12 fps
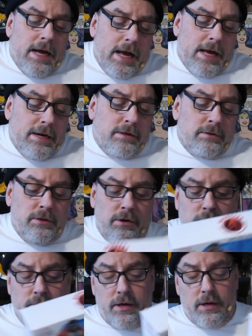I don't
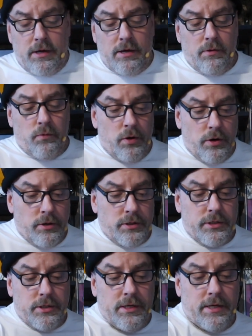know the
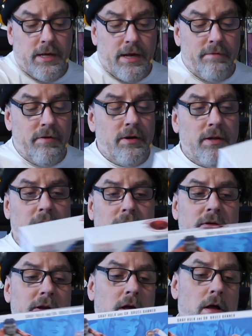words, the
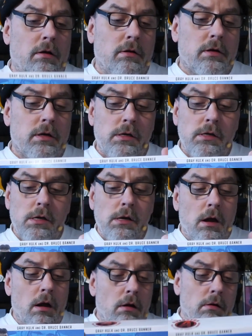ever-loving Hulk.
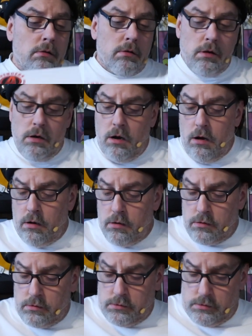Hulk, Hulk.